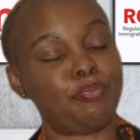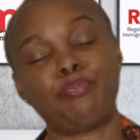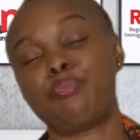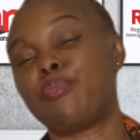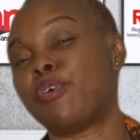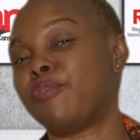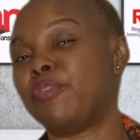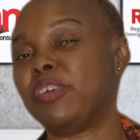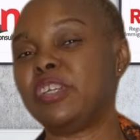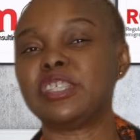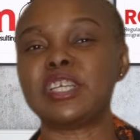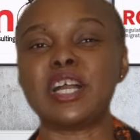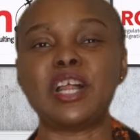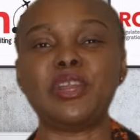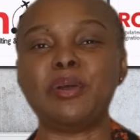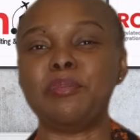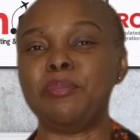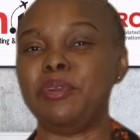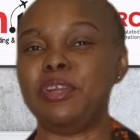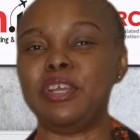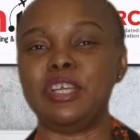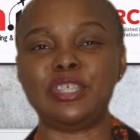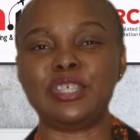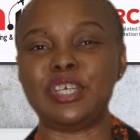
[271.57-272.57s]
provincial
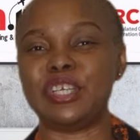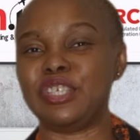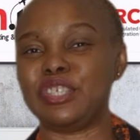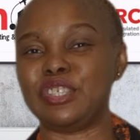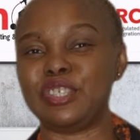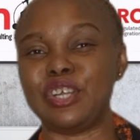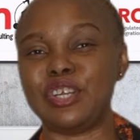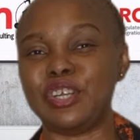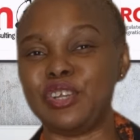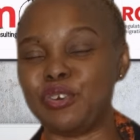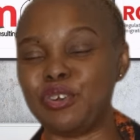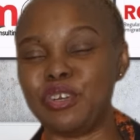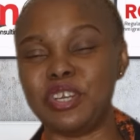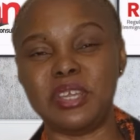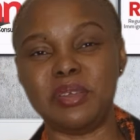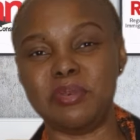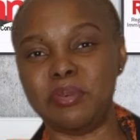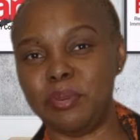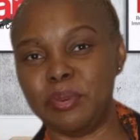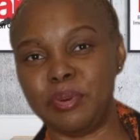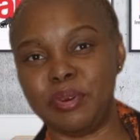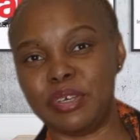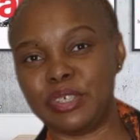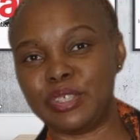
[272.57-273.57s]
nomination is not the only
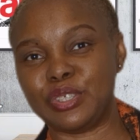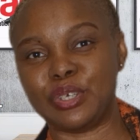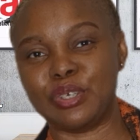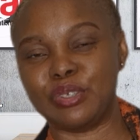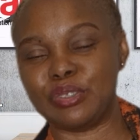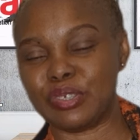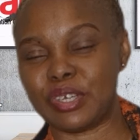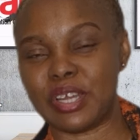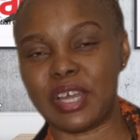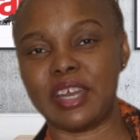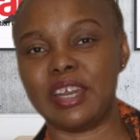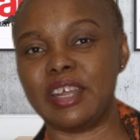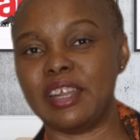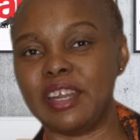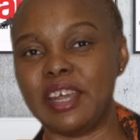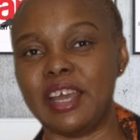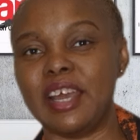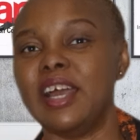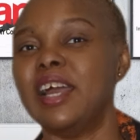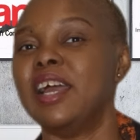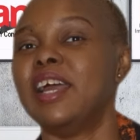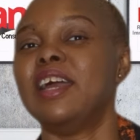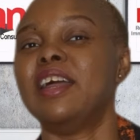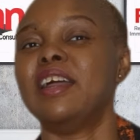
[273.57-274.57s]
immigration to
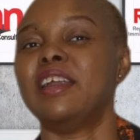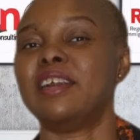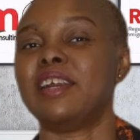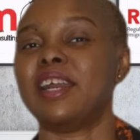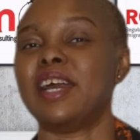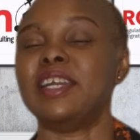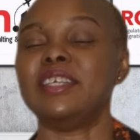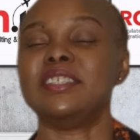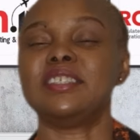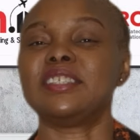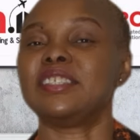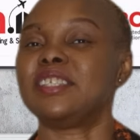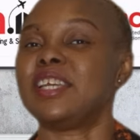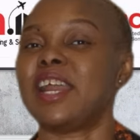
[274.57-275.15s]
Canada, right?